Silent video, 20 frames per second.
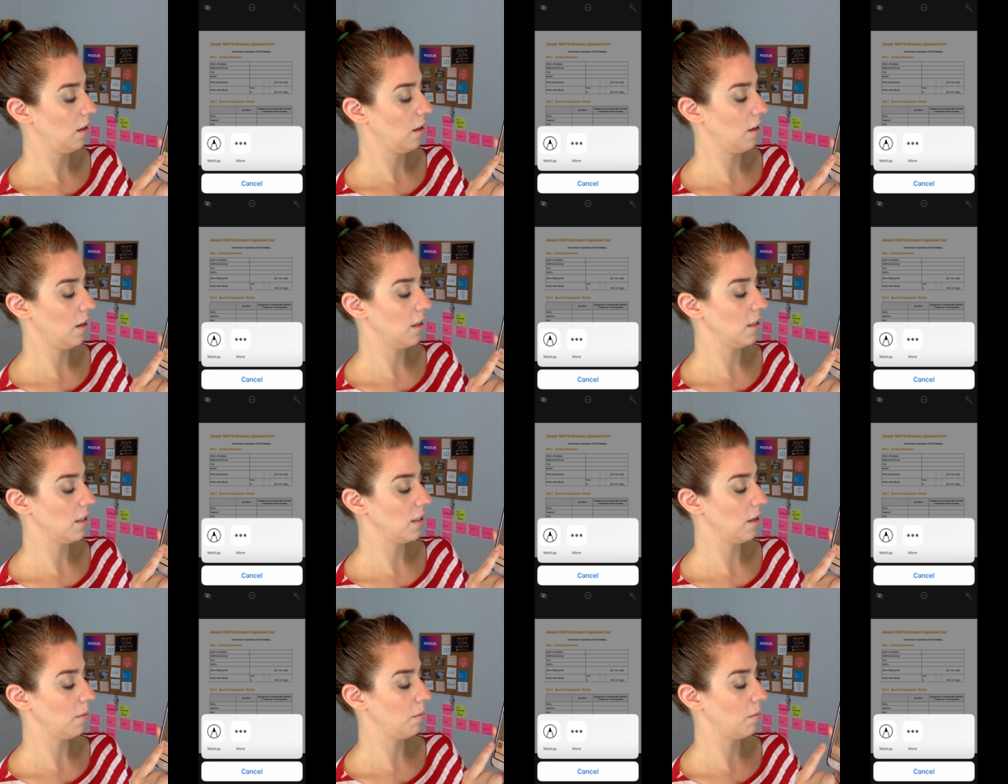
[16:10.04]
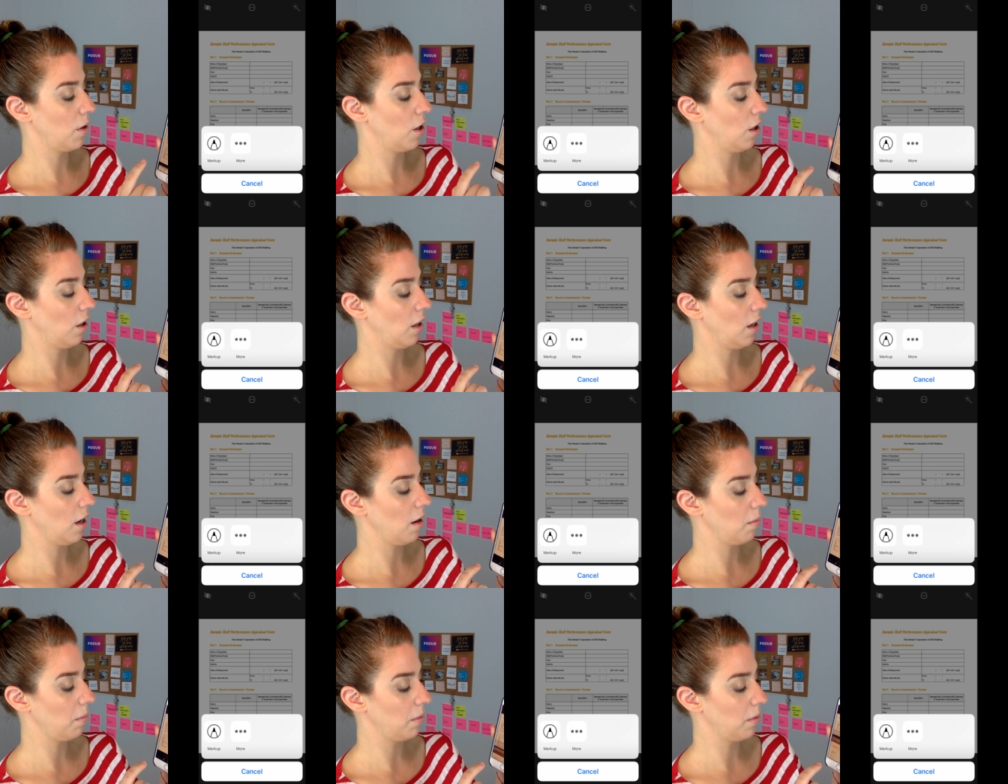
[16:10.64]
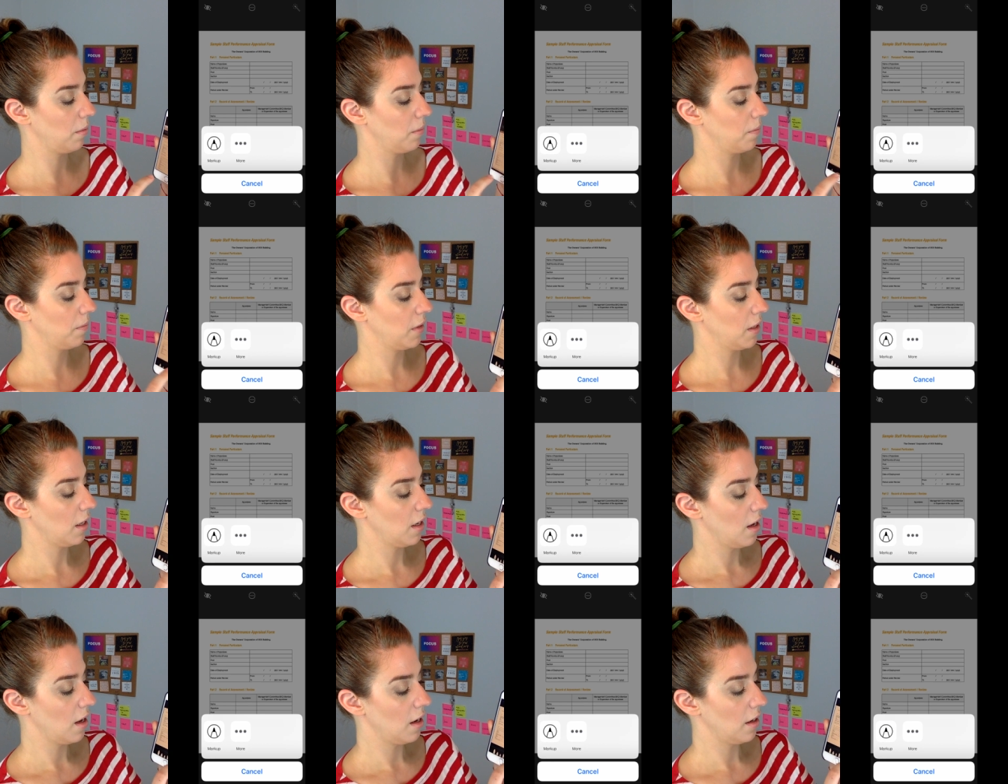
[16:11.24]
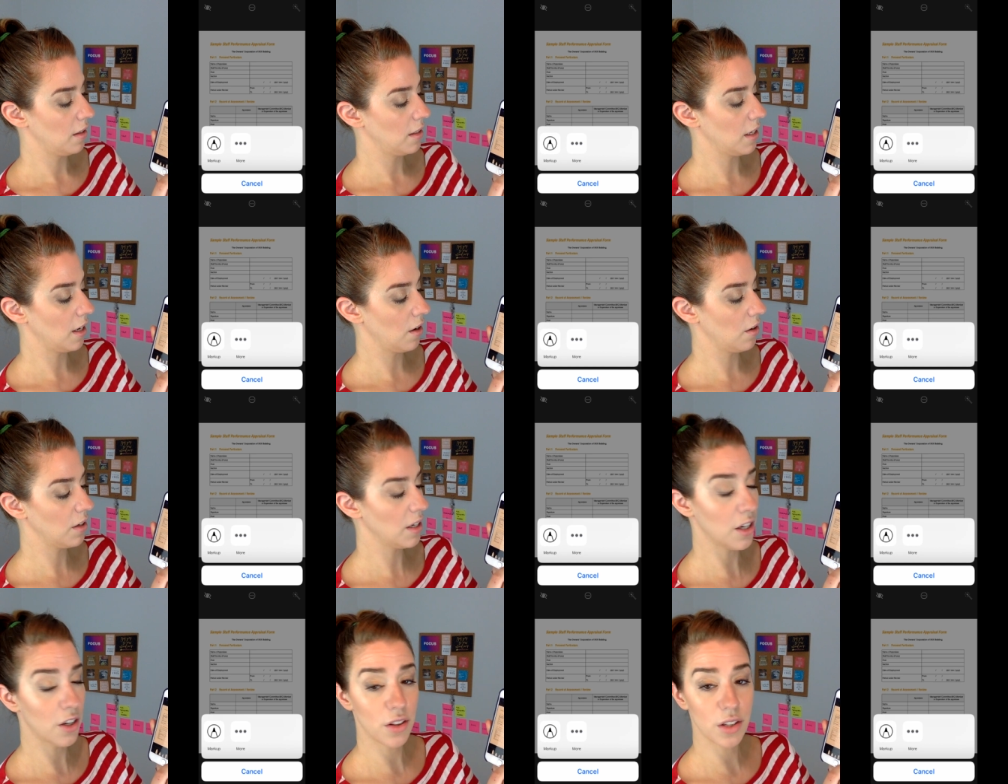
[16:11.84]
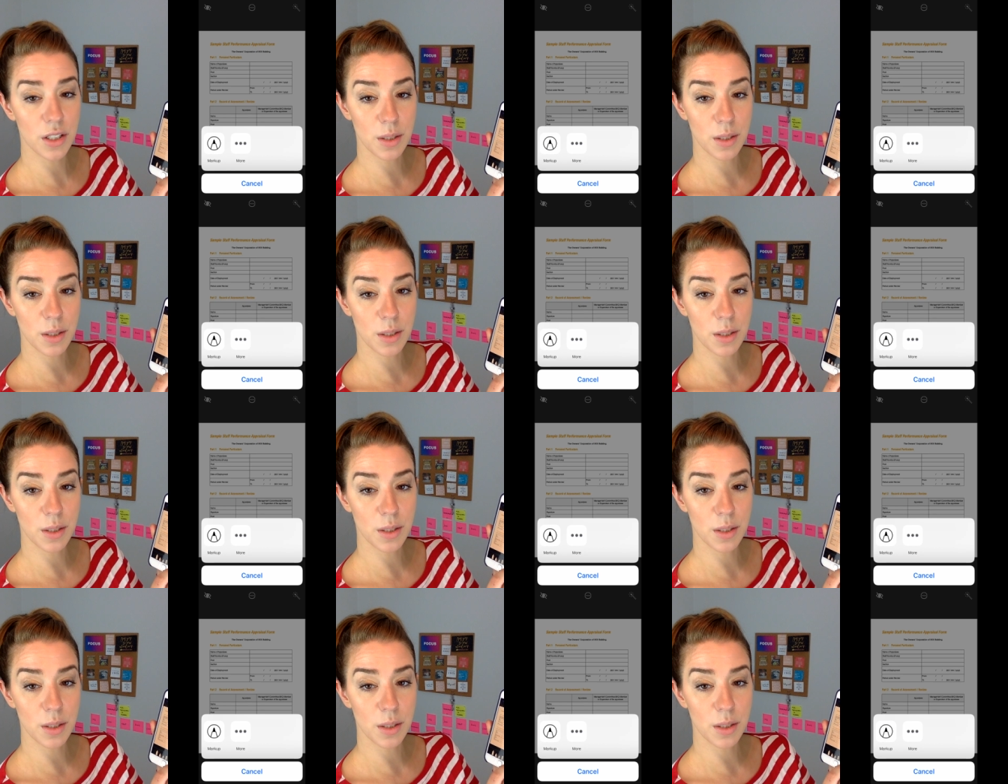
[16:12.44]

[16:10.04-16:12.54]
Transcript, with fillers: and I say markup. Down here,